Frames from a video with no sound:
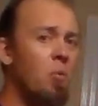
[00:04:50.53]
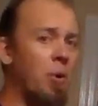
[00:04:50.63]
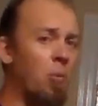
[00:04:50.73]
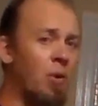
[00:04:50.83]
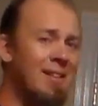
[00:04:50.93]

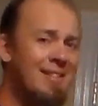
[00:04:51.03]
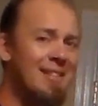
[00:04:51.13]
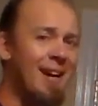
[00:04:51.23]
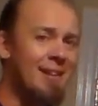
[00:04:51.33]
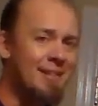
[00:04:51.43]
when one
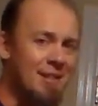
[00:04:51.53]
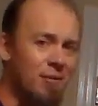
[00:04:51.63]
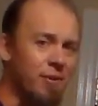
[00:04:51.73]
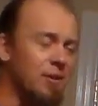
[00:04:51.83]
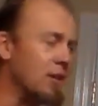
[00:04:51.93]
side is
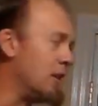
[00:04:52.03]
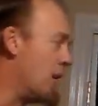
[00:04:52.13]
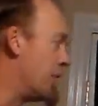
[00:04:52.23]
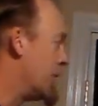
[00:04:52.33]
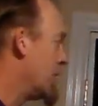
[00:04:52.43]
different than
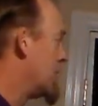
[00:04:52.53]
the other?